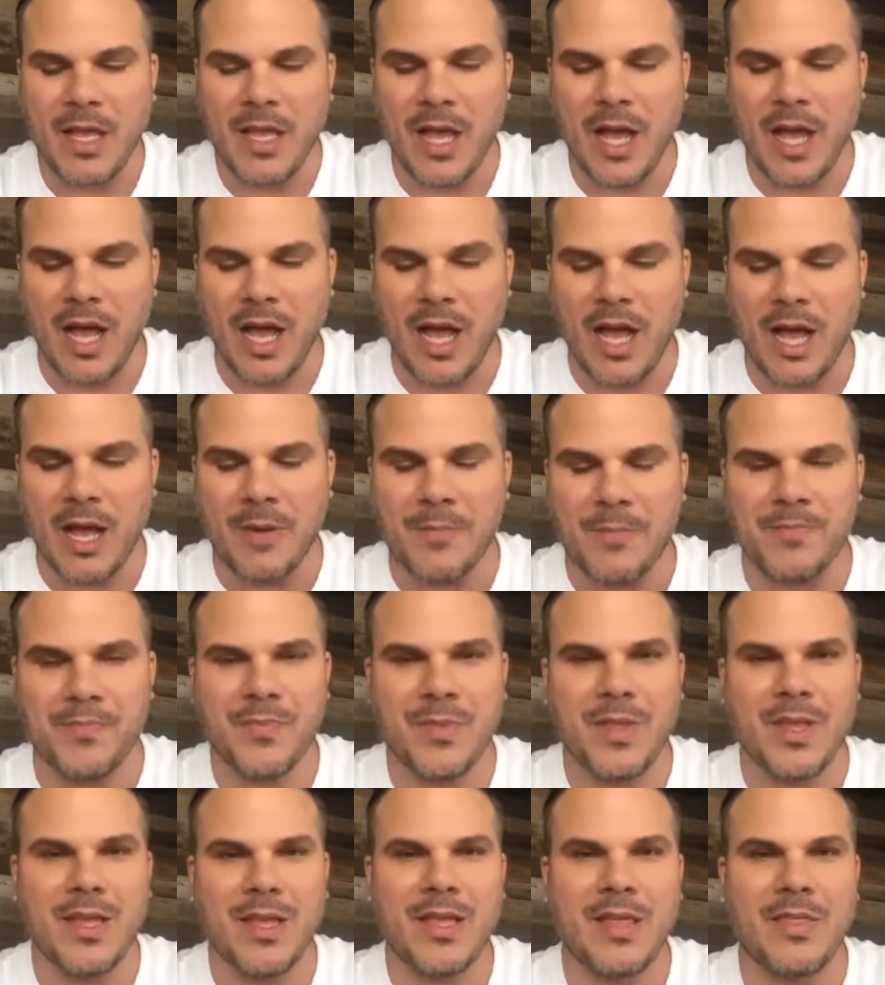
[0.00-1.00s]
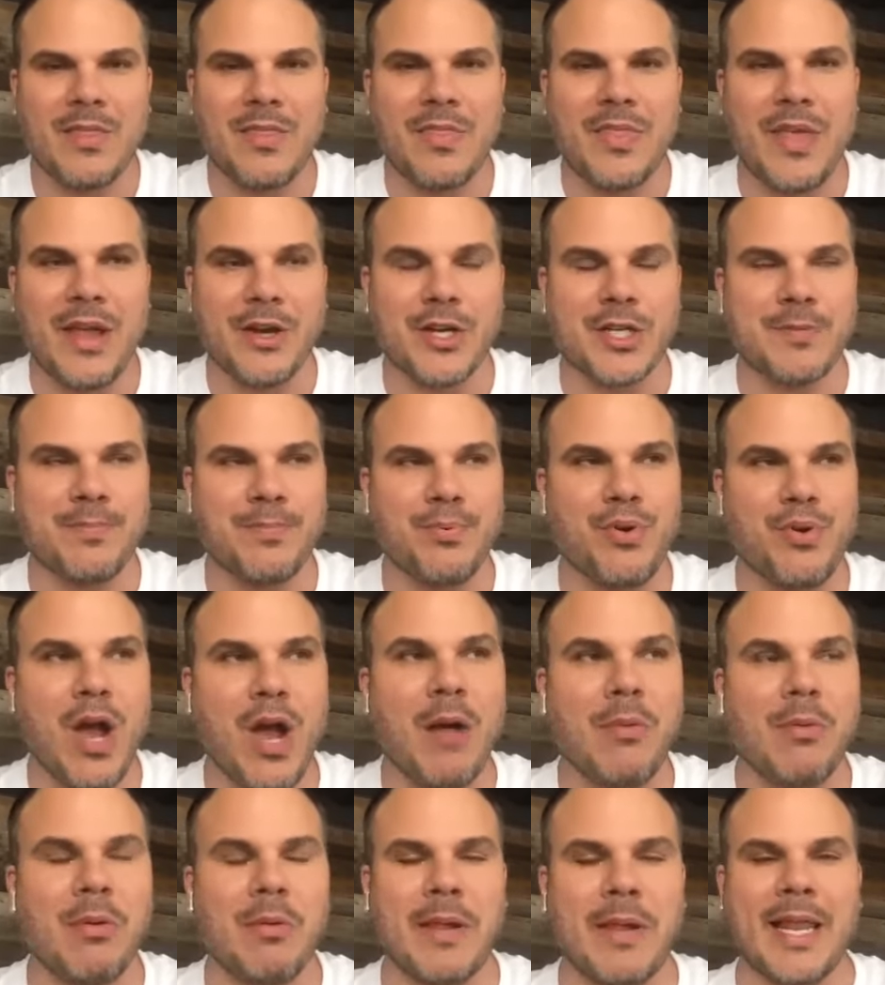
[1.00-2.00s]
um, there's
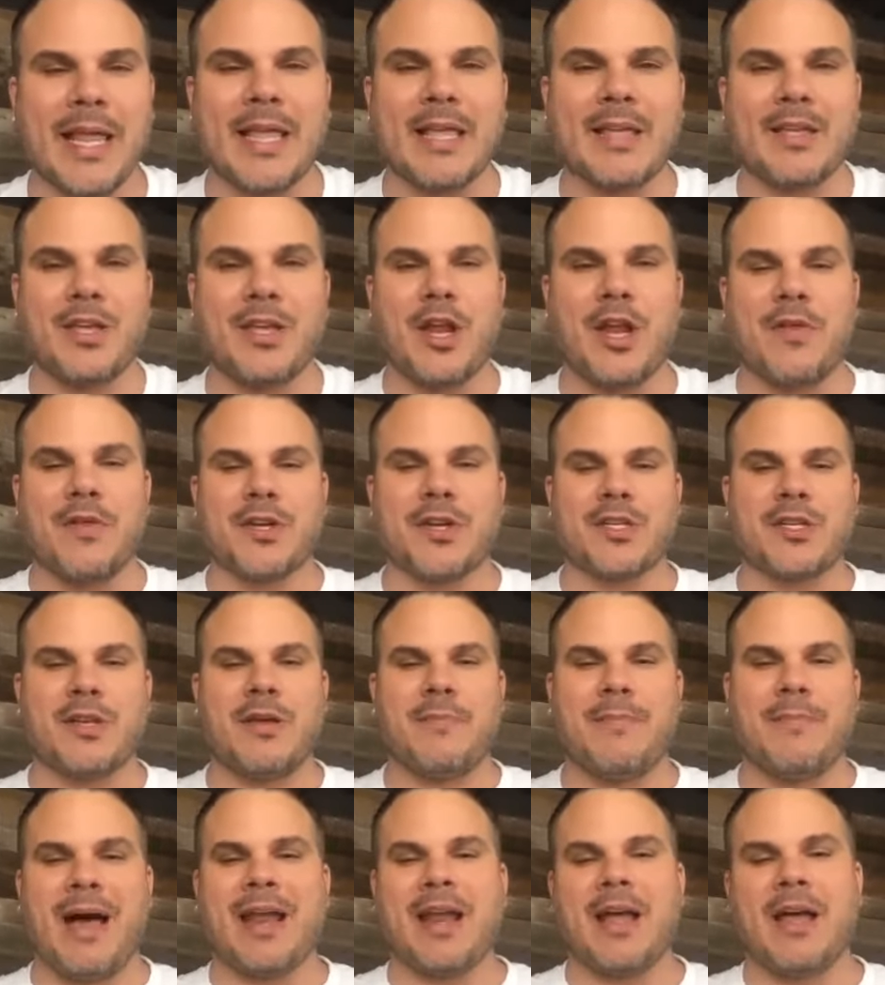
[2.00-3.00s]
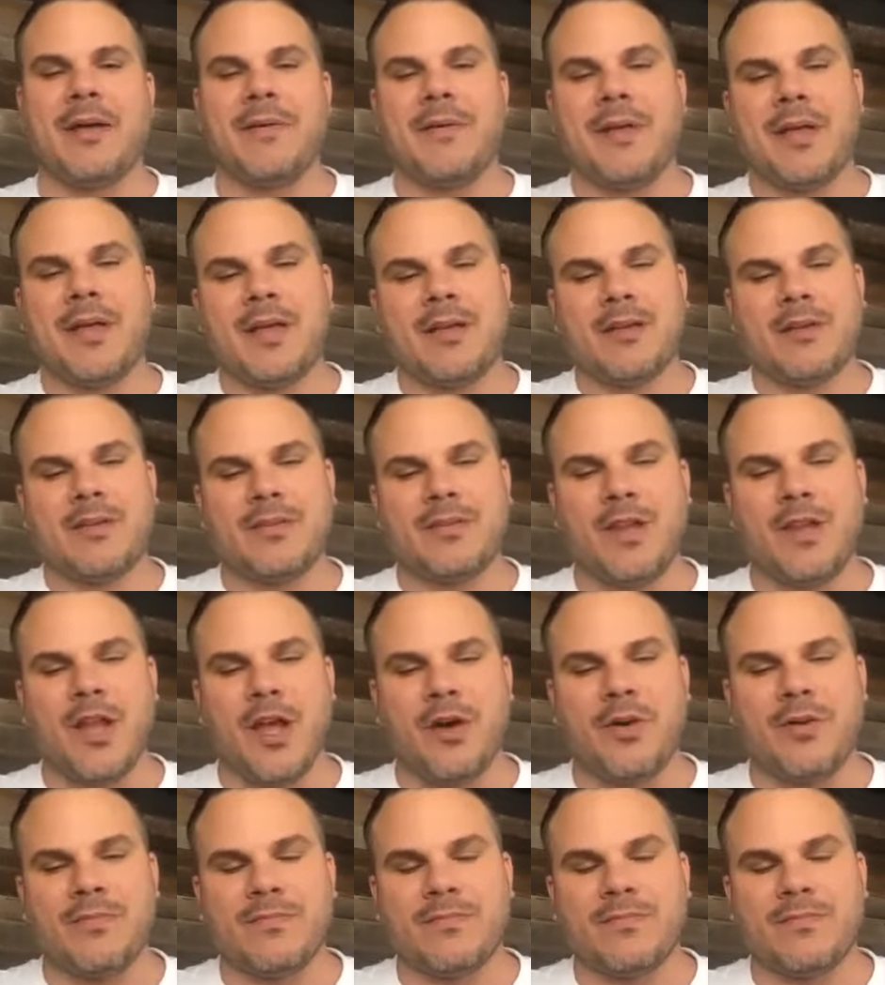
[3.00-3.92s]
probably, you know, there's about a, you know,